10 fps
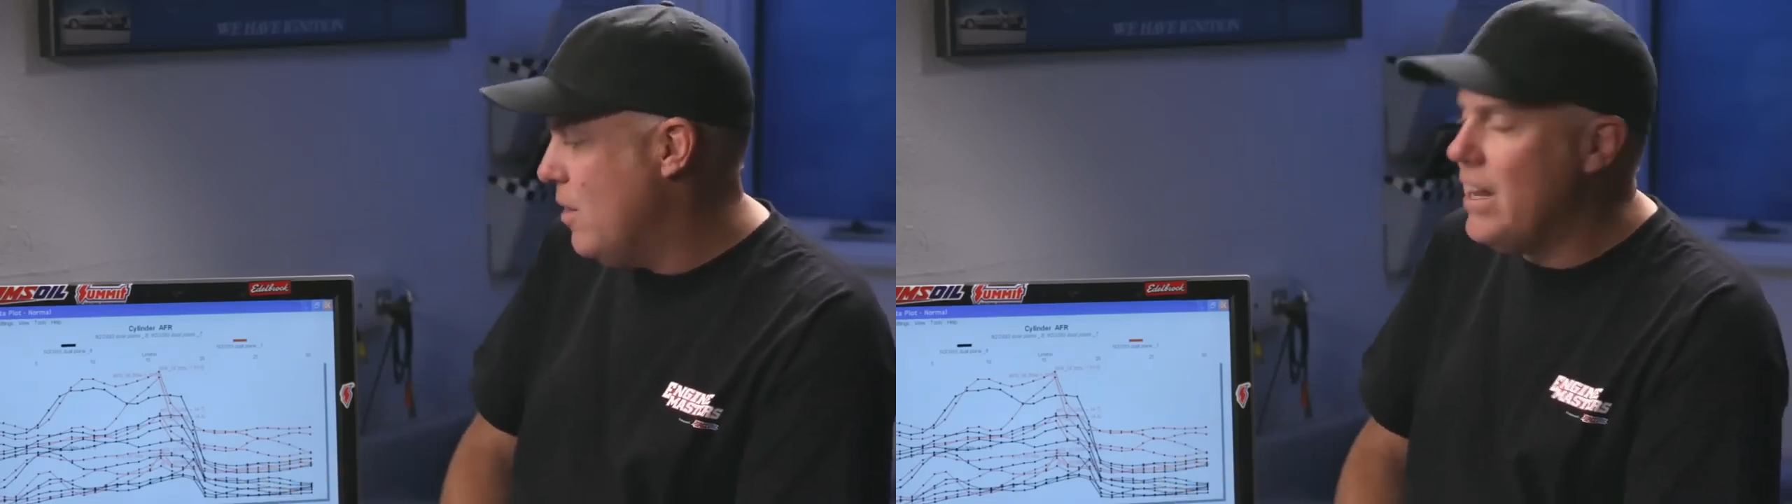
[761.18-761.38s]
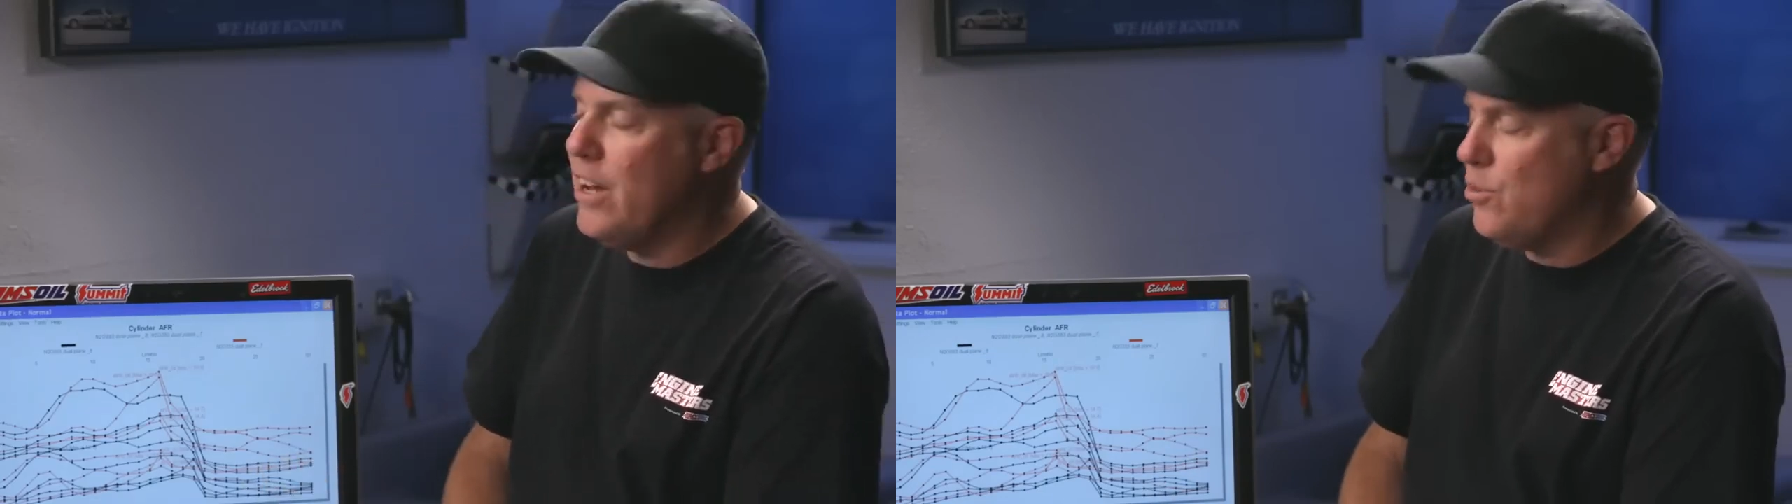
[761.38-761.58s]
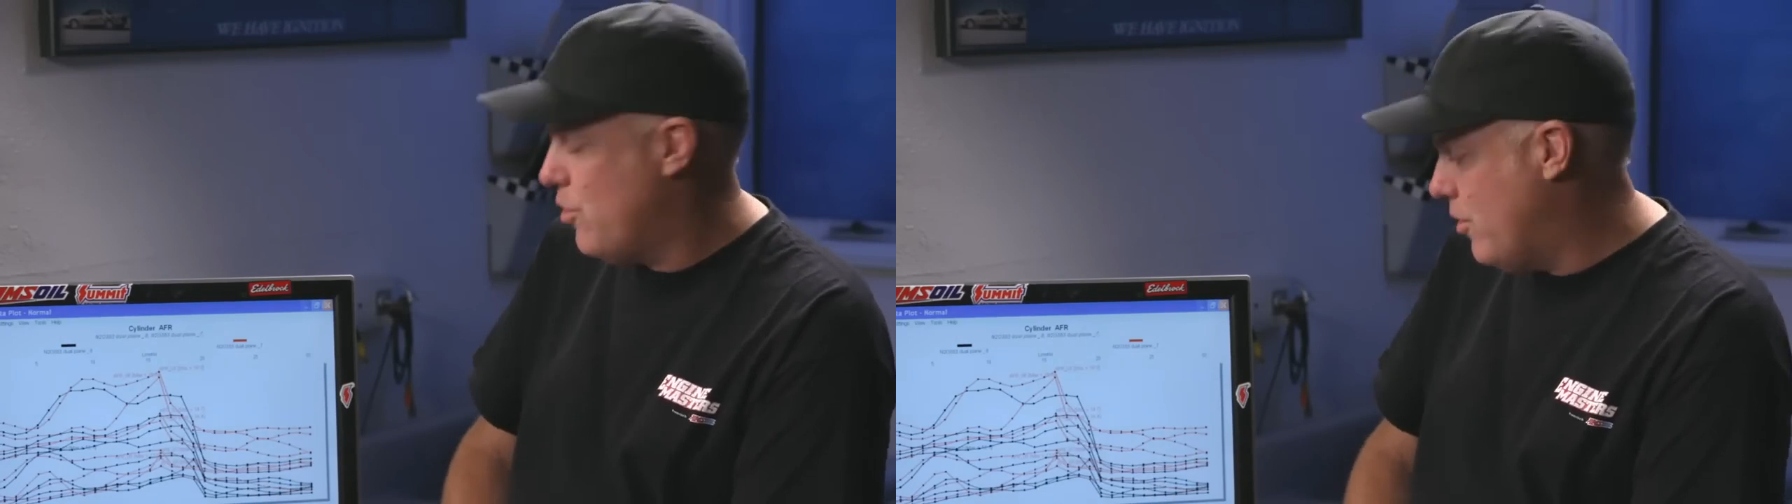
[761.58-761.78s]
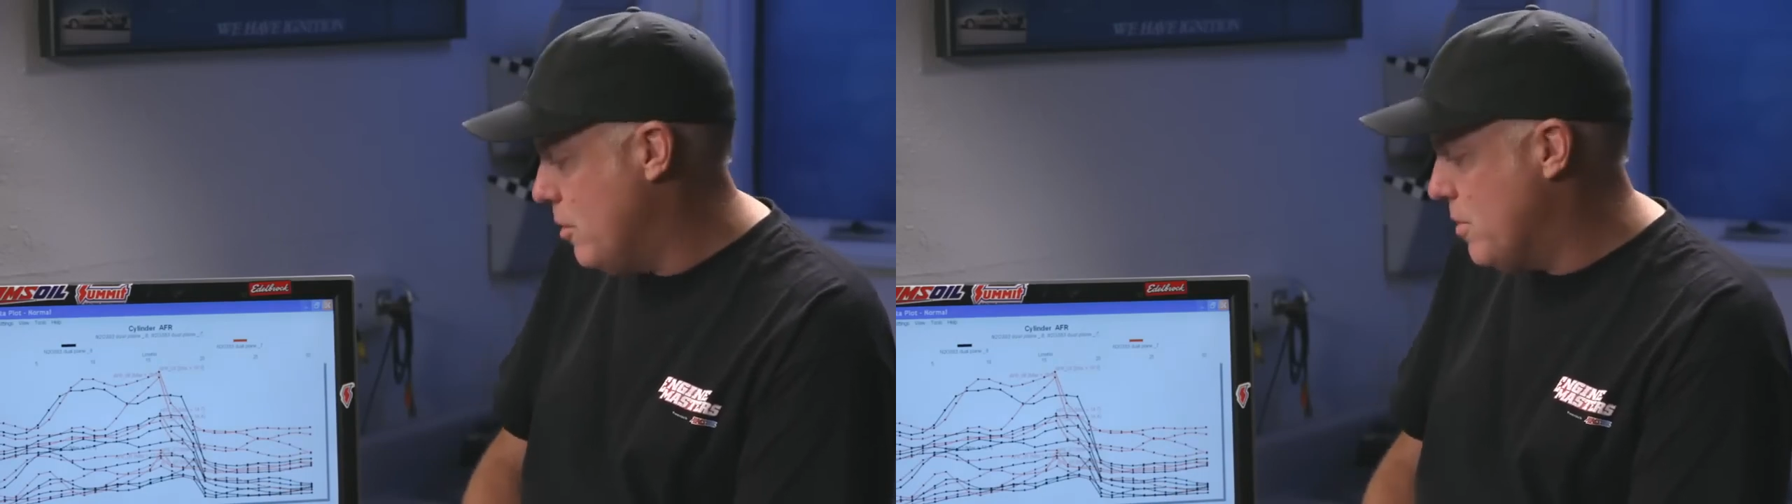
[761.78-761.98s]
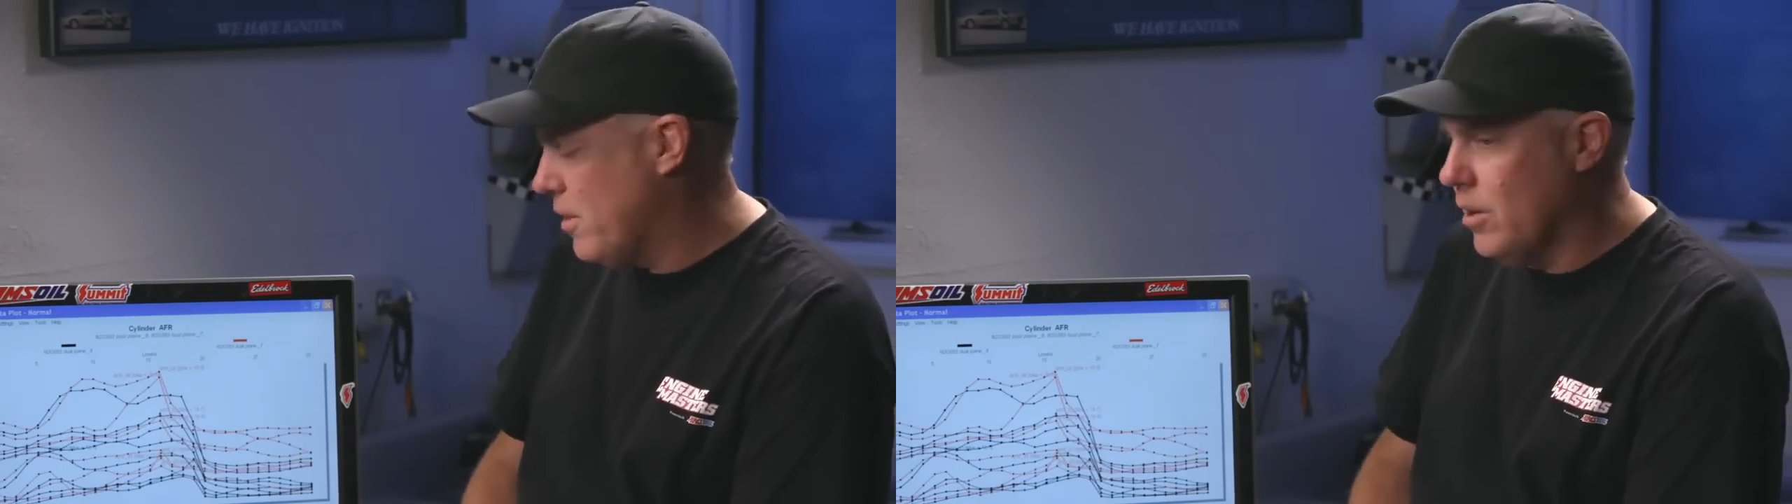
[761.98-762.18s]
The nitrous
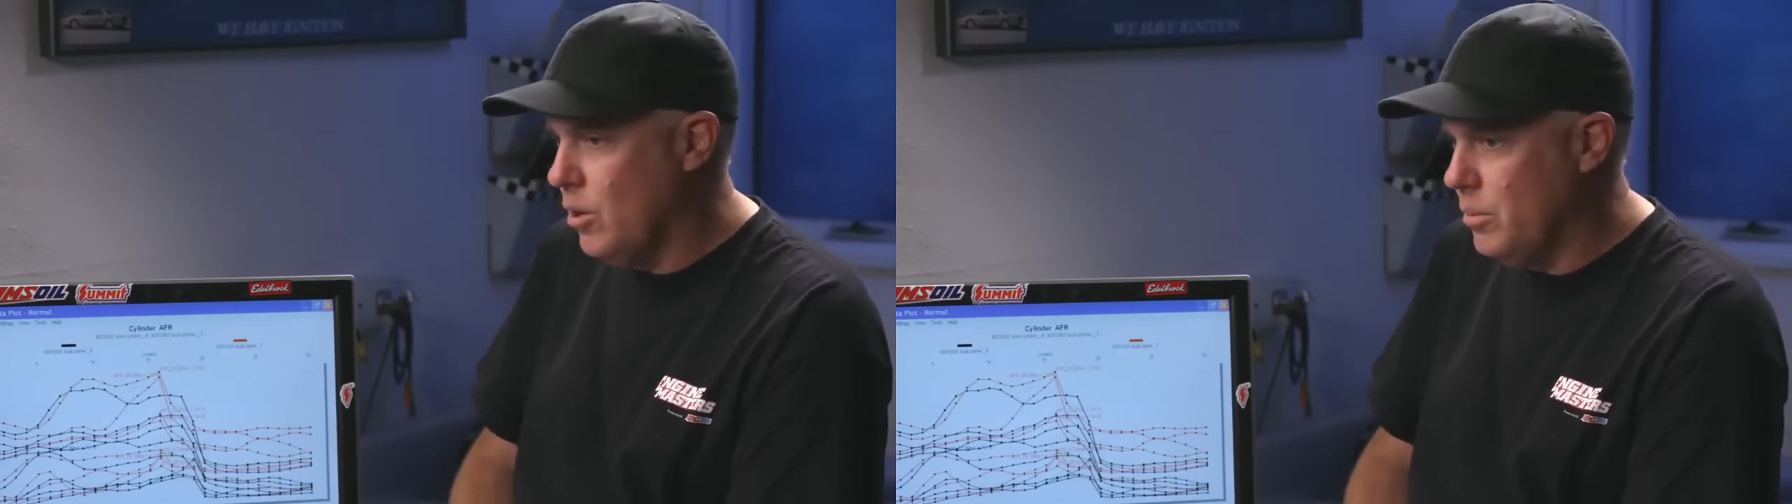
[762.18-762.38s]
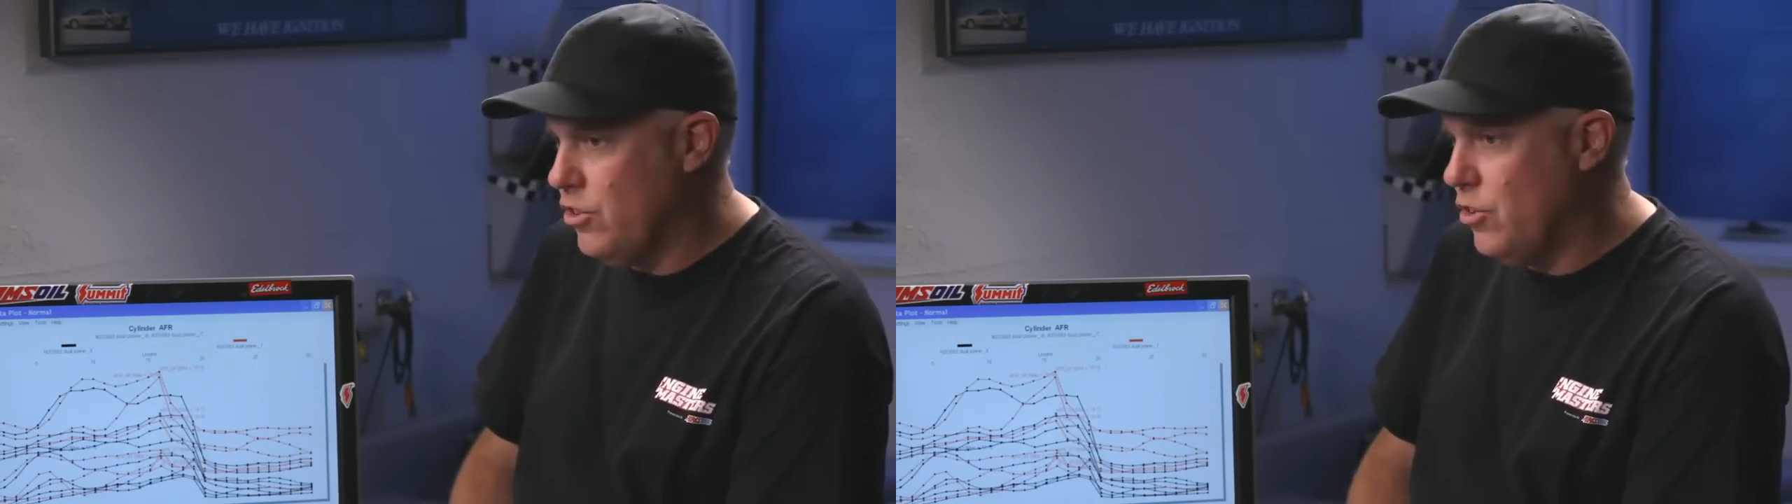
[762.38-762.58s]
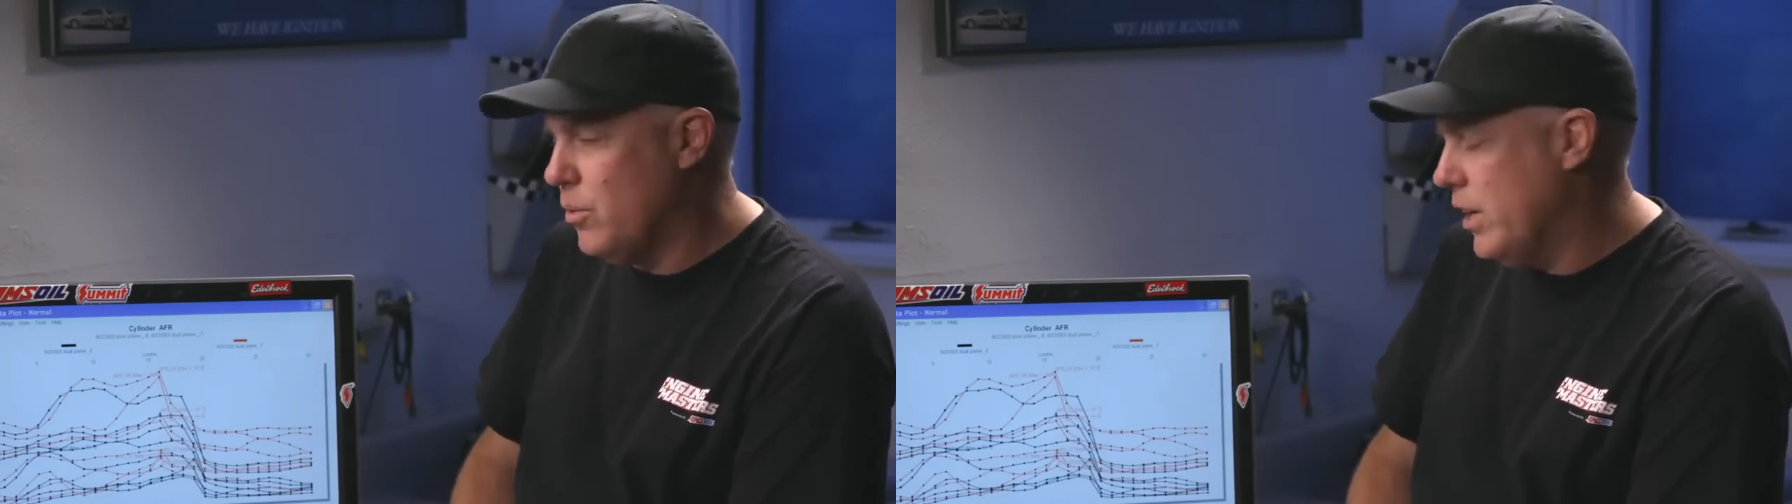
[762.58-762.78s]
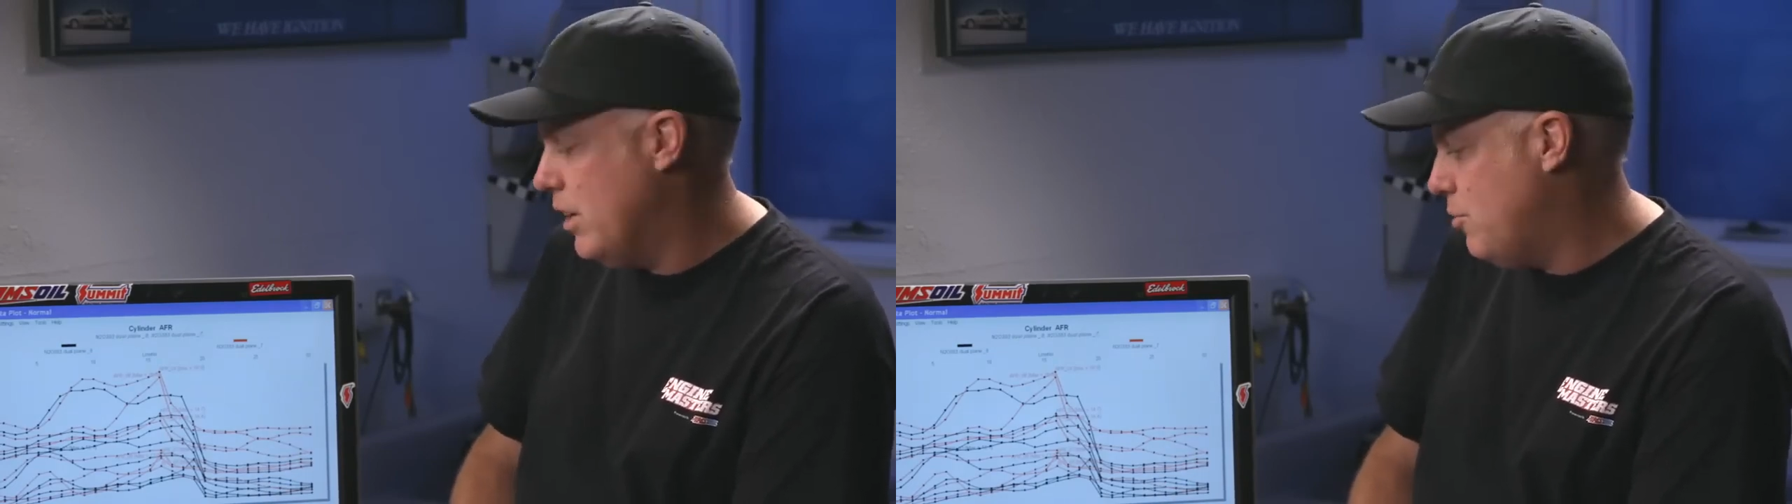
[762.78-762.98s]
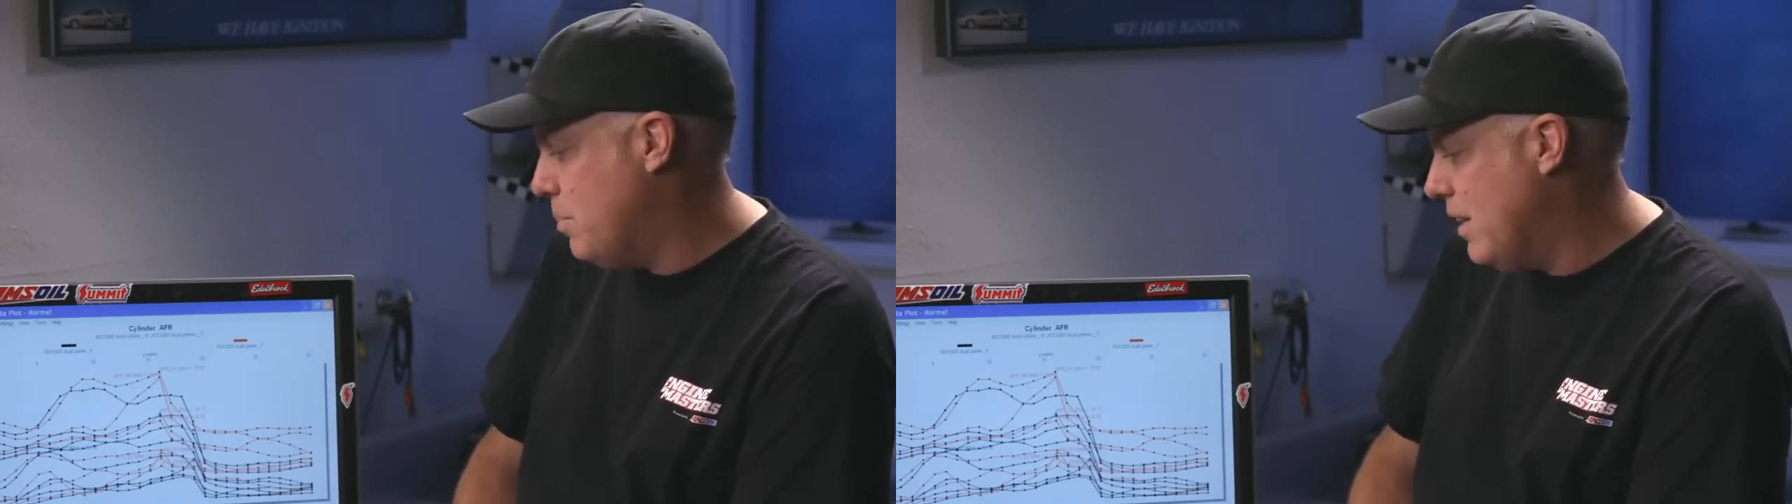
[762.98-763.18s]
system is a little bit too rich.